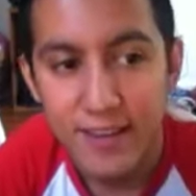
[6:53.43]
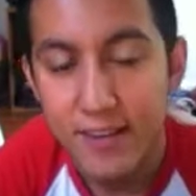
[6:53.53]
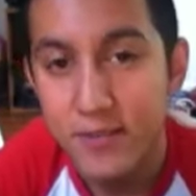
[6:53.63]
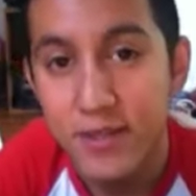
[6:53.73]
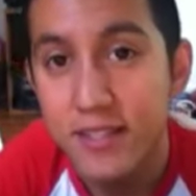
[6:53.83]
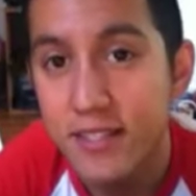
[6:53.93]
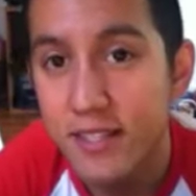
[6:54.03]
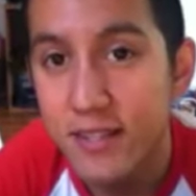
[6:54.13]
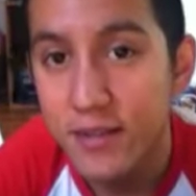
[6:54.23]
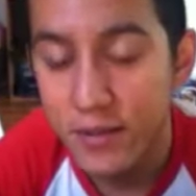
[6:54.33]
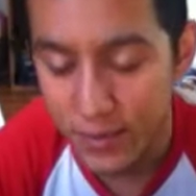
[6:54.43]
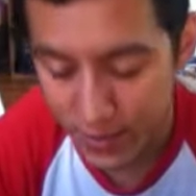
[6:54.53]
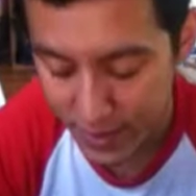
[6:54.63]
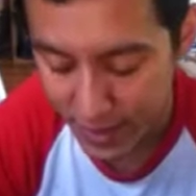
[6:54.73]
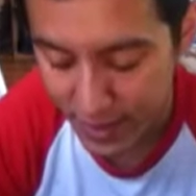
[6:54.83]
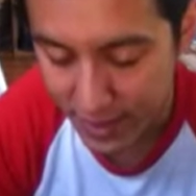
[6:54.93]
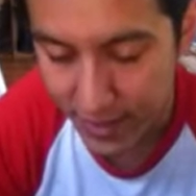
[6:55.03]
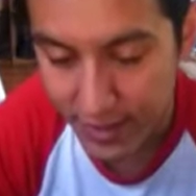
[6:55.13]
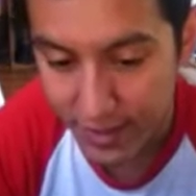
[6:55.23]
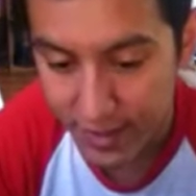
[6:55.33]
I really didn't know,
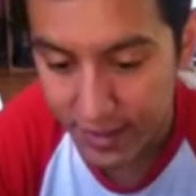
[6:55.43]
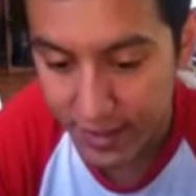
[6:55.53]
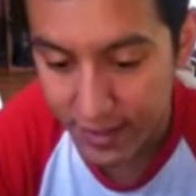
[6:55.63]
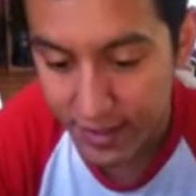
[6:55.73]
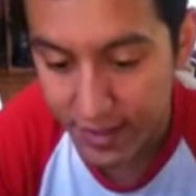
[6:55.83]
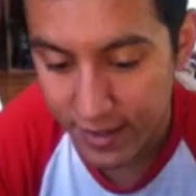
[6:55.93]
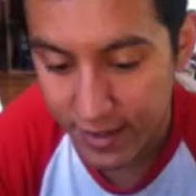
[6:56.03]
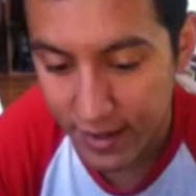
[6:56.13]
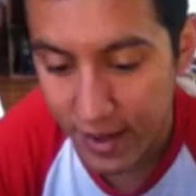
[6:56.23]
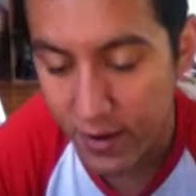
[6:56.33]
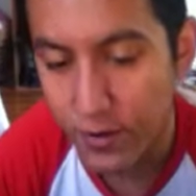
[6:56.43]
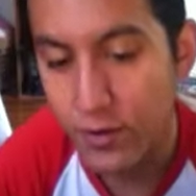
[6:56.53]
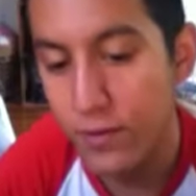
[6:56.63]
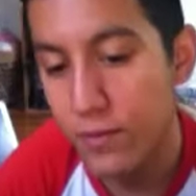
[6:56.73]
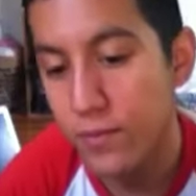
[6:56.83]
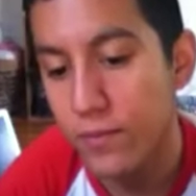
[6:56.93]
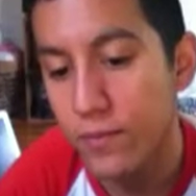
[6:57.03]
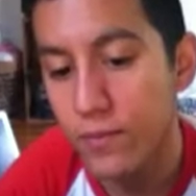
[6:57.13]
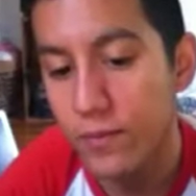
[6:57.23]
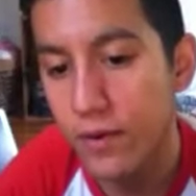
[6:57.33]
and I don't know
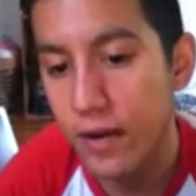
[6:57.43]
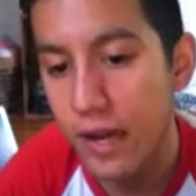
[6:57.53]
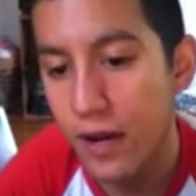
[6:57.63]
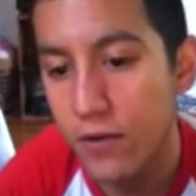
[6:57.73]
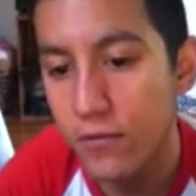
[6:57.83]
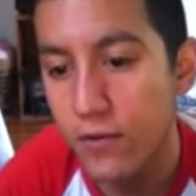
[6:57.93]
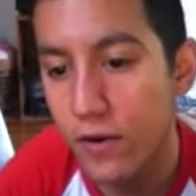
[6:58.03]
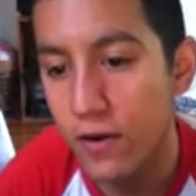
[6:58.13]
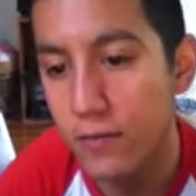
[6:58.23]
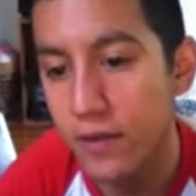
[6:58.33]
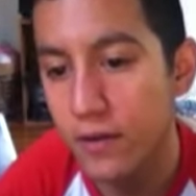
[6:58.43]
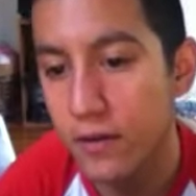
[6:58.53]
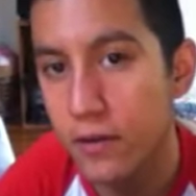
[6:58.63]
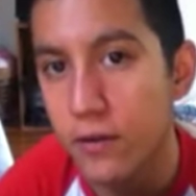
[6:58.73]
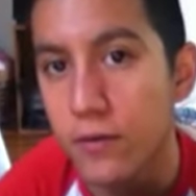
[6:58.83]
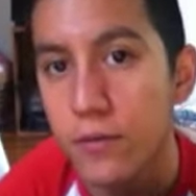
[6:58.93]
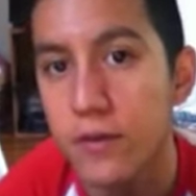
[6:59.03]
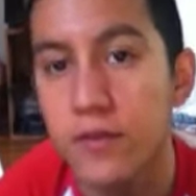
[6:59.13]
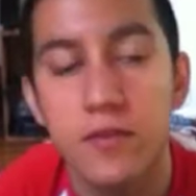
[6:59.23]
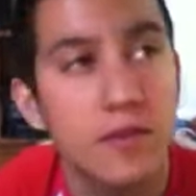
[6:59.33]
how far I'm gonna go
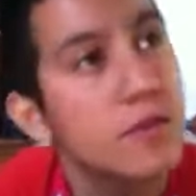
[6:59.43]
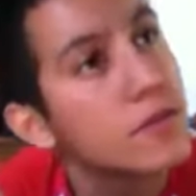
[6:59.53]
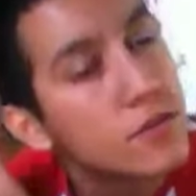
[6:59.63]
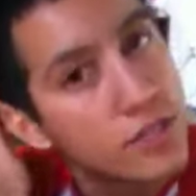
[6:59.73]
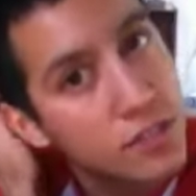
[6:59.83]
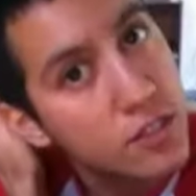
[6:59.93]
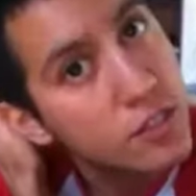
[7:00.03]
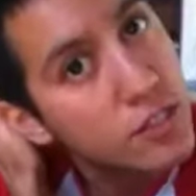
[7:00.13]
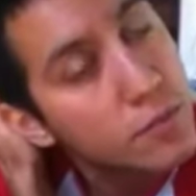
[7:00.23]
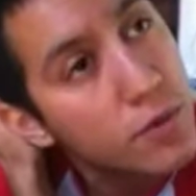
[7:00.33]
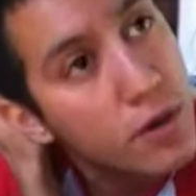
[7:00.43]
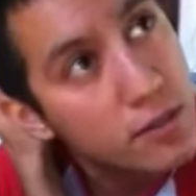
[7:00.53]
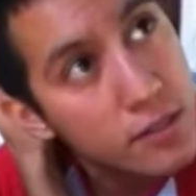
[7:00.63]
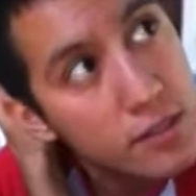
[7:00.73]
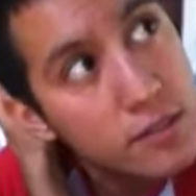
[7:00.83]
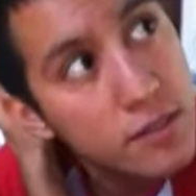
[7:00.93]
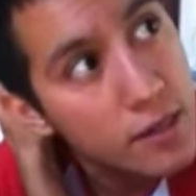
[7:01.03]
with the transitioning process